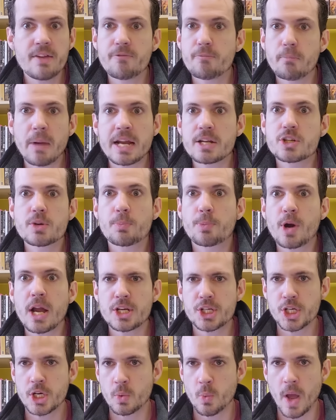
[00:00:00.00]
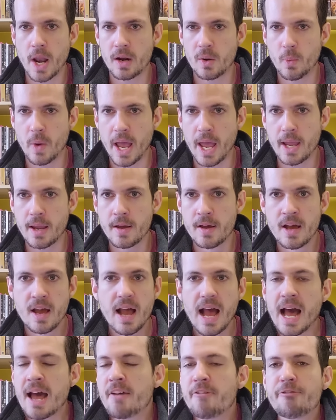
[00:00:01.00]
My depression went away.
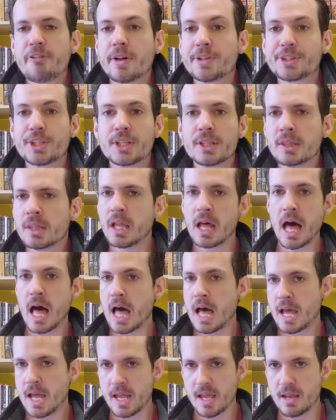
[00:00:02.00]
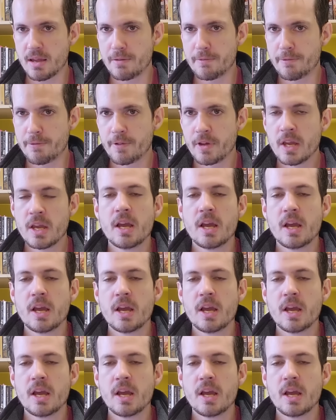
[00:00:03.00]
I felt alive.